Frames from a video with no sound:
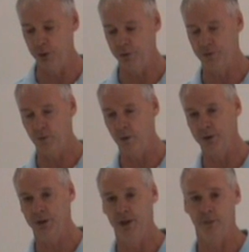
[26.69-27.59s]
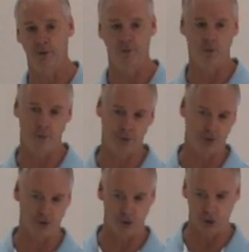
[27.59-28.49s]
to use force in the
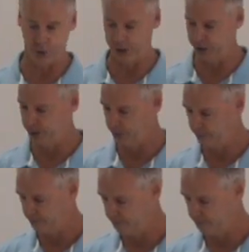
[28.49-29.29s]
performance of their duties.